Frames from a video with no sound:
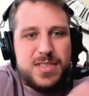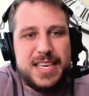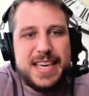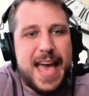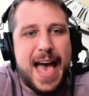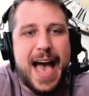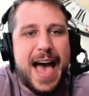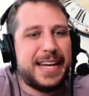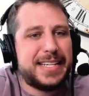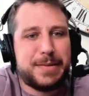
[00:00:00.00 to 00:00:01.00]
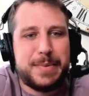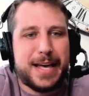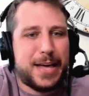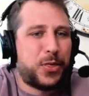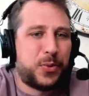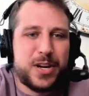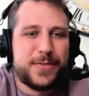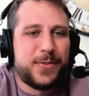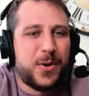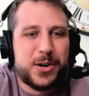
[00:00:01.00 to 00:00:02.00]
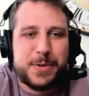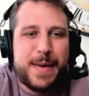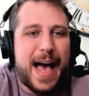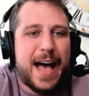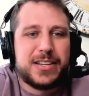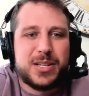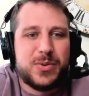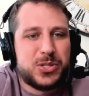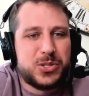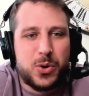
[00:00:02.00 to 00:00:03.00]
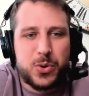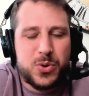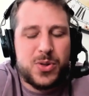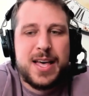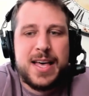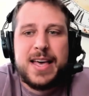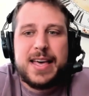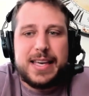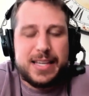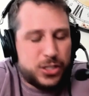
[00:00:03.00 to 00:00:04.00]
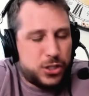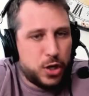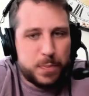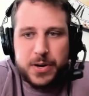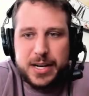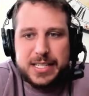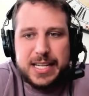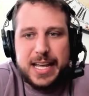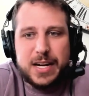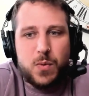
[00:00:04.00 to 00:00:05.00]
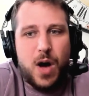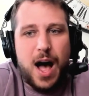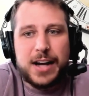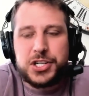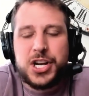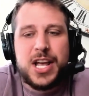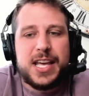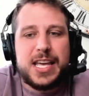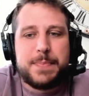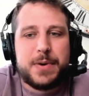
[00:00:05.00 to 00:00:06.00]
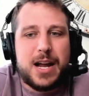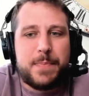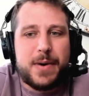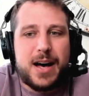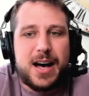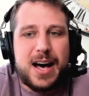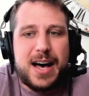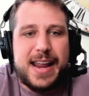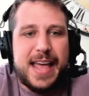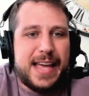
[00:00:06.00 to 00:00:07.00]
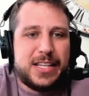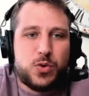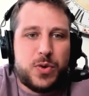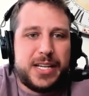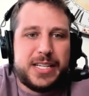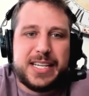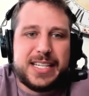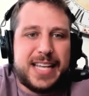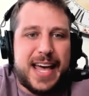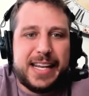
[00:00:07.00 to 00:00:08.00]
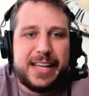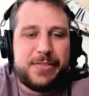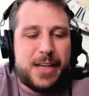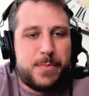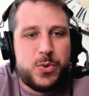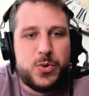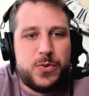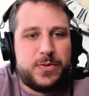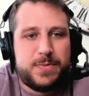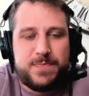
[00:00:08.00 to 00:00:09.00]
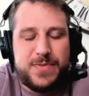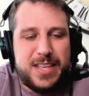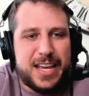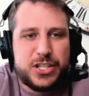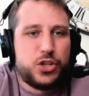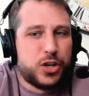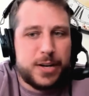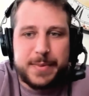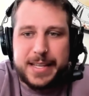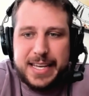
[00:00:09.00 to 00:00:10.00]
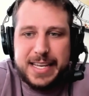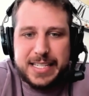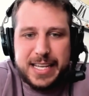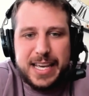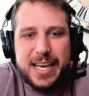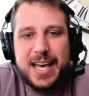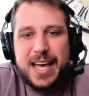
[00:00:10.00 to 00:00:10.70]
He added something like 300 or 400 pounds to his total. Super insane to watch. He put up an 826 deadlift that moved extremely easy.